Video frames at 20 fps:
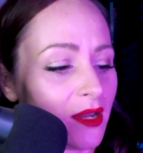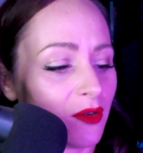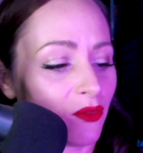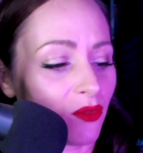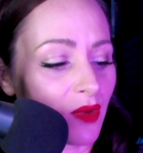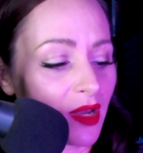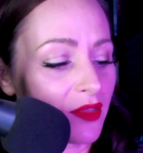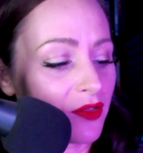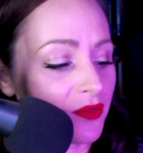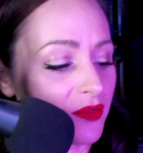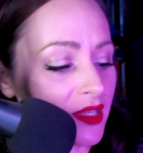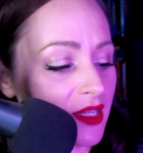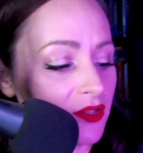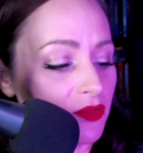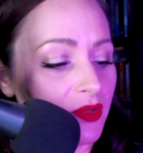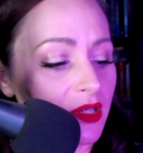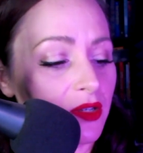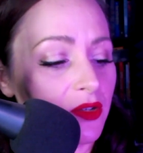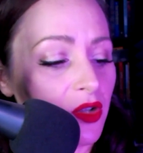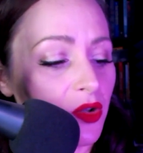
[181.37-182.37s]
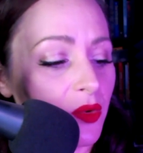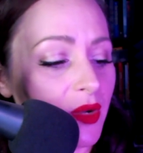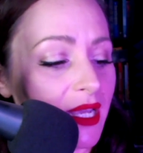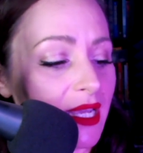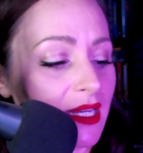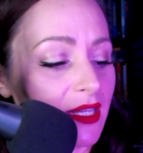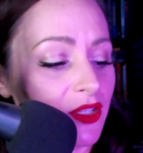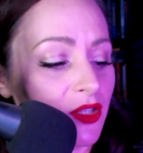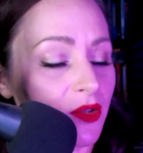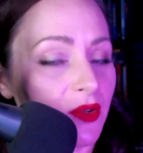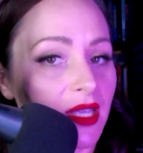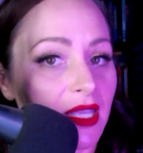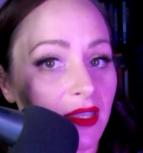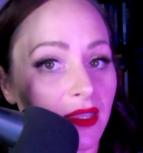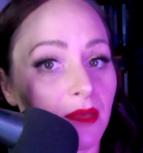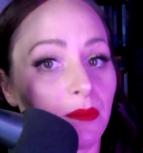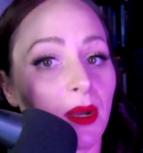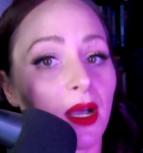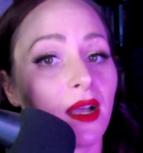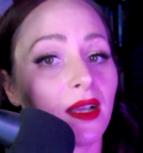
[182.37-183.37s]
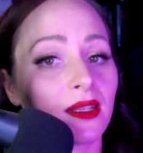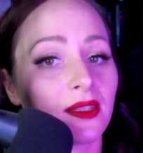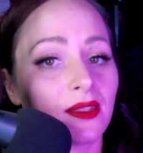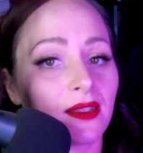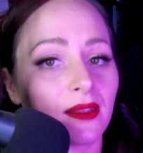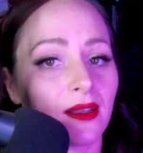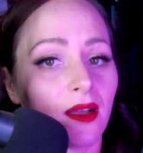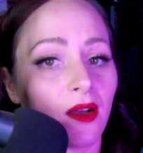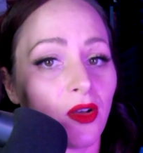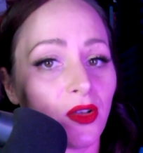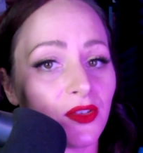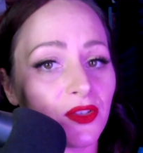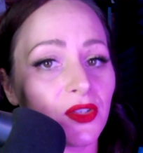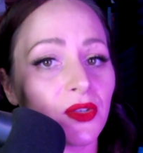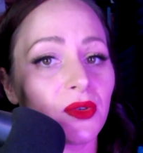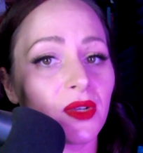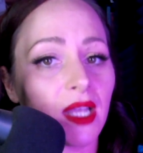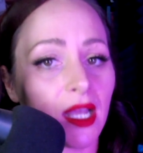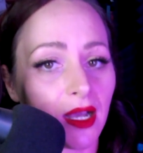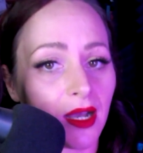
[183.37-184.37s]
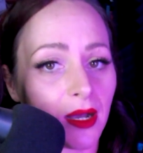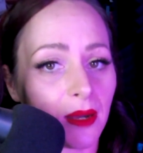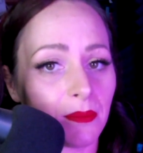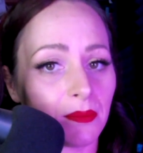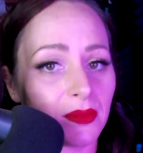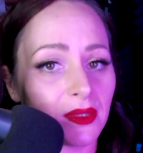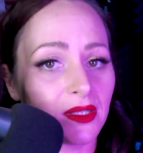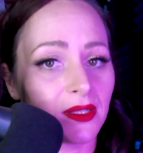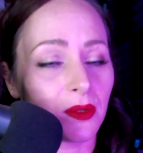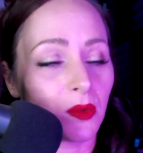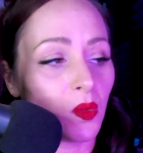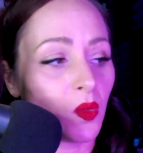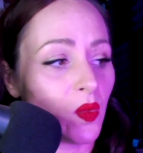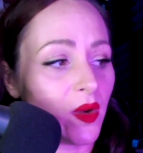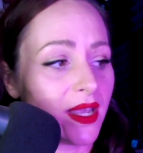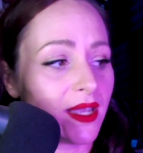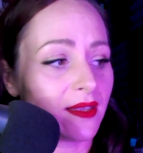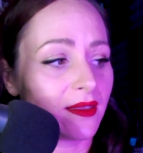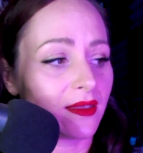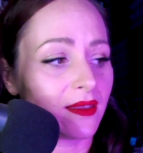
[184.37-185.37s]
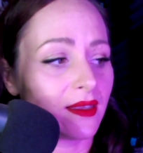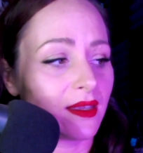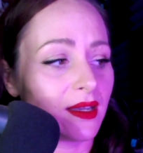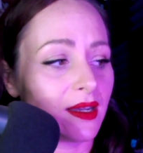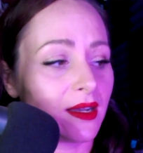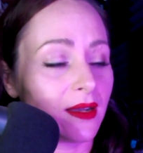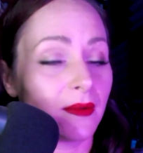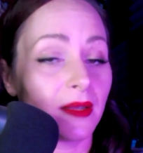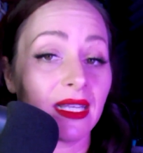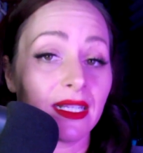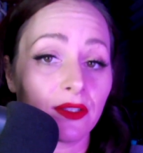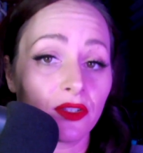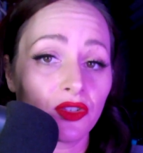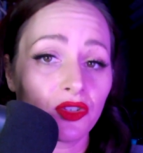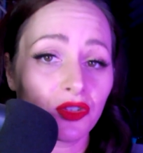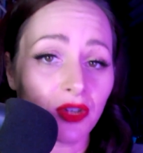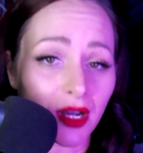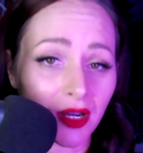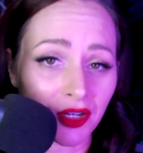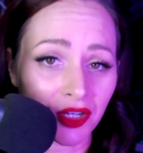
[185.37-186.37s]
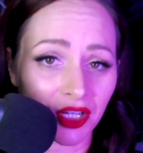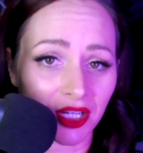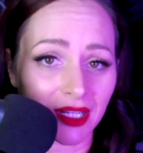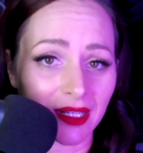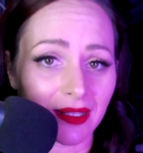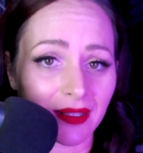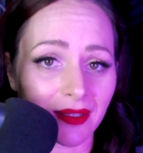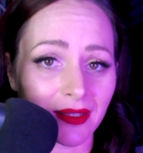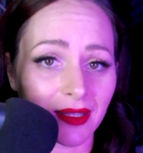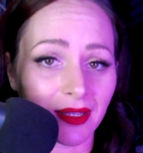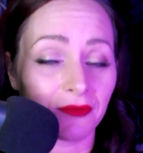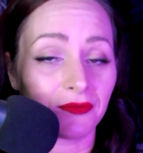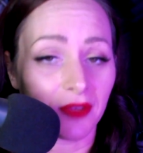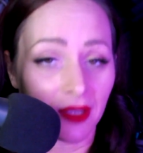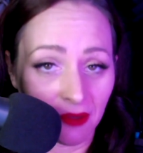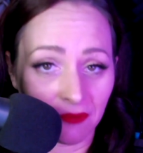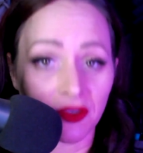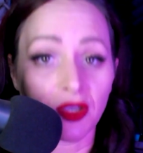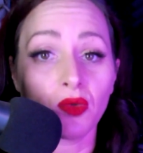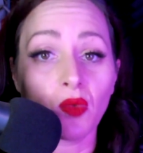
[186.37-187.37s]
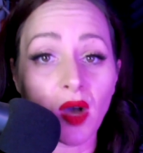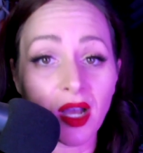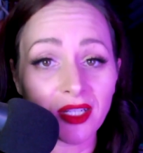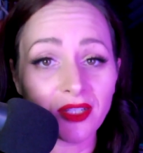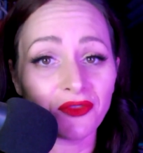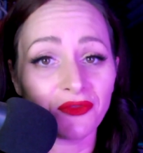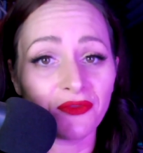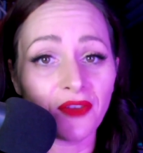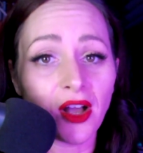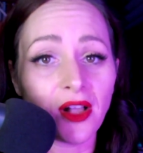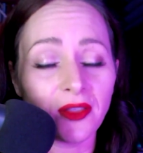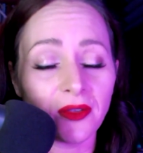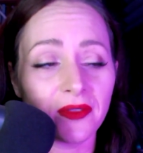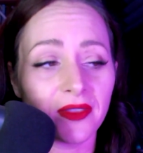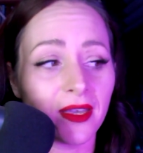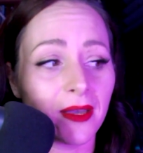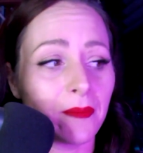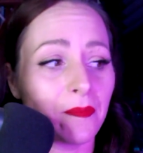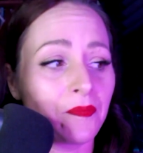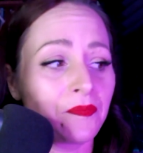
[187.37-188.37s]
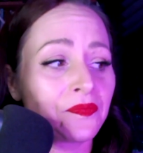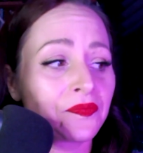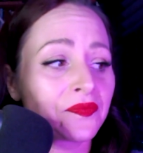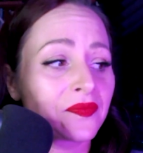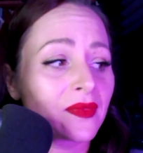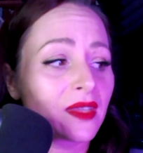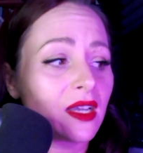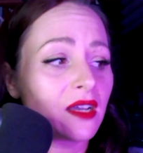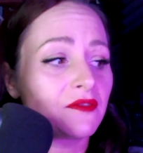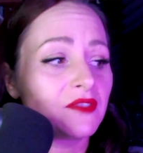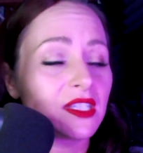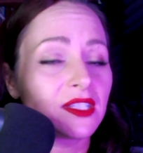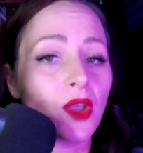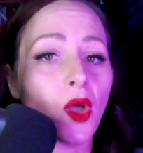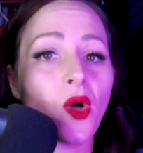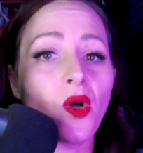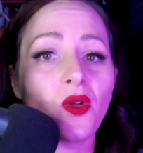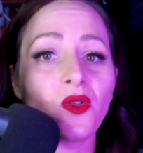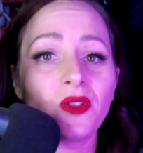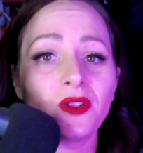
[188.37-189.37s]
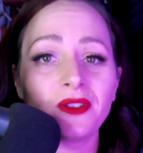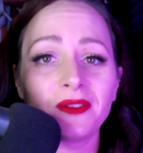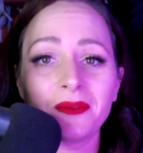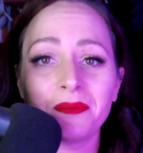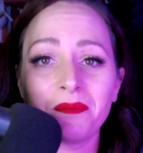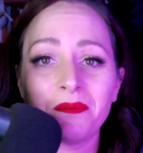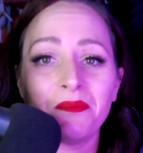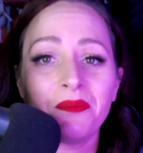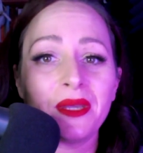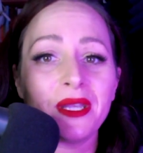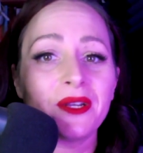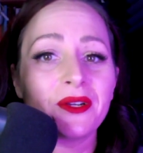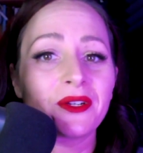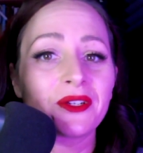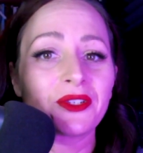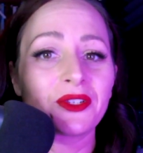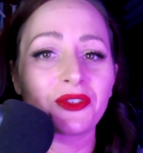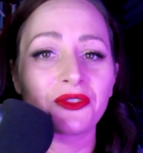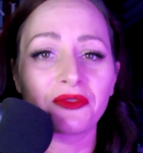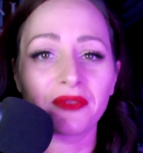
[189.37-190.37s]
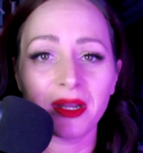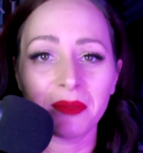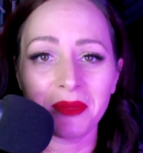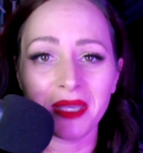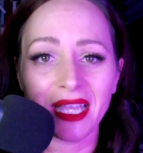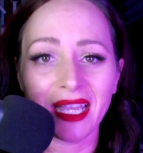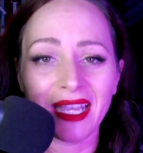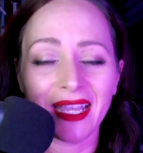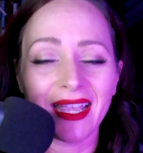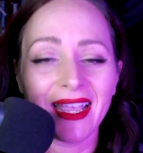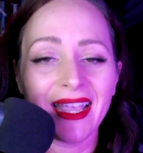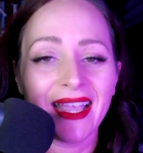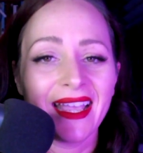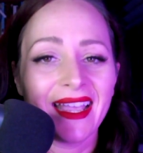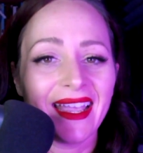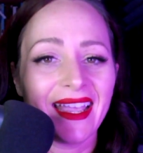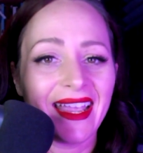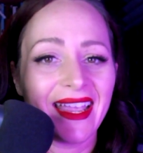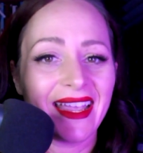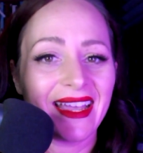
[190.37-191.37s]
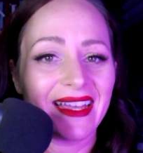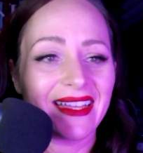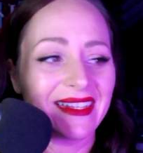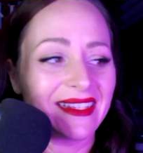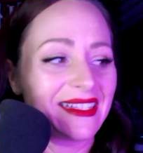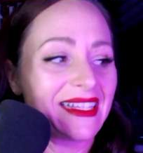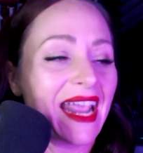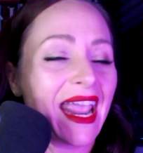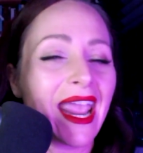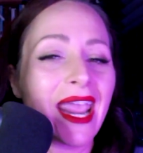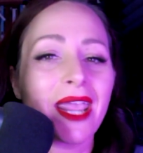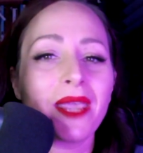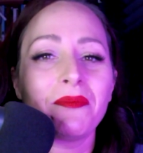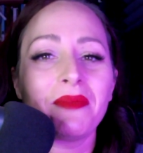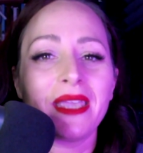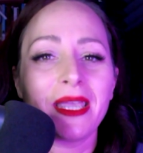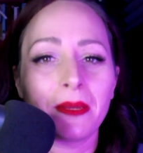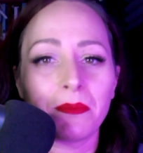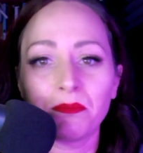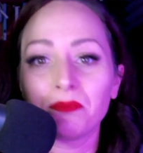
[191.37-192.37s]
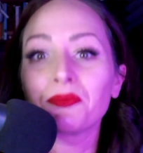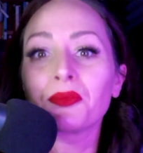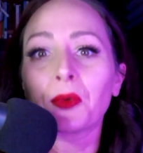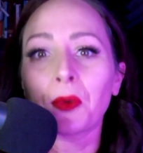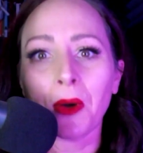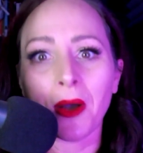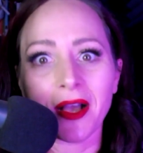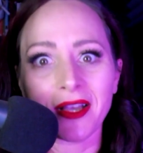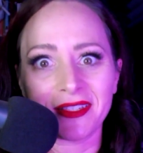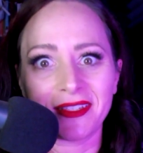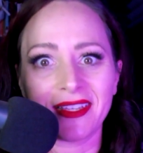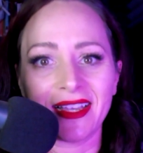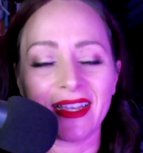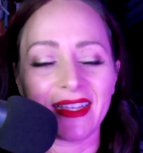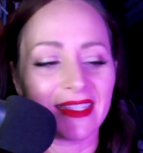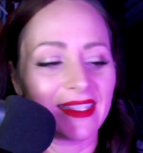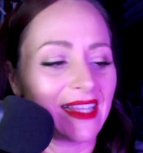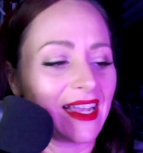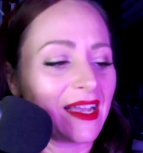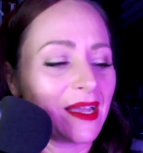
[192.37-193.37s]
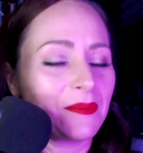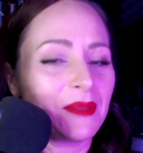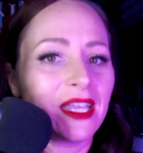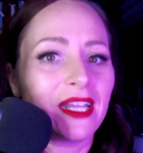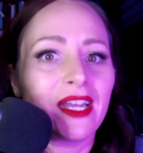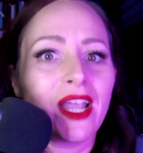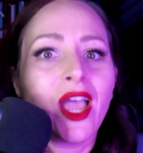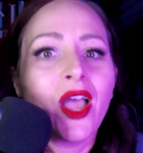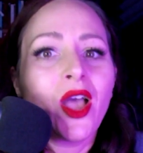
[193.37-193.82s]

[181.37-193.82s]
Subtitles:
run through these real quick. So the box also comes with instructions, if you want to follow them, of this whole beard trimming and taming process. I mean,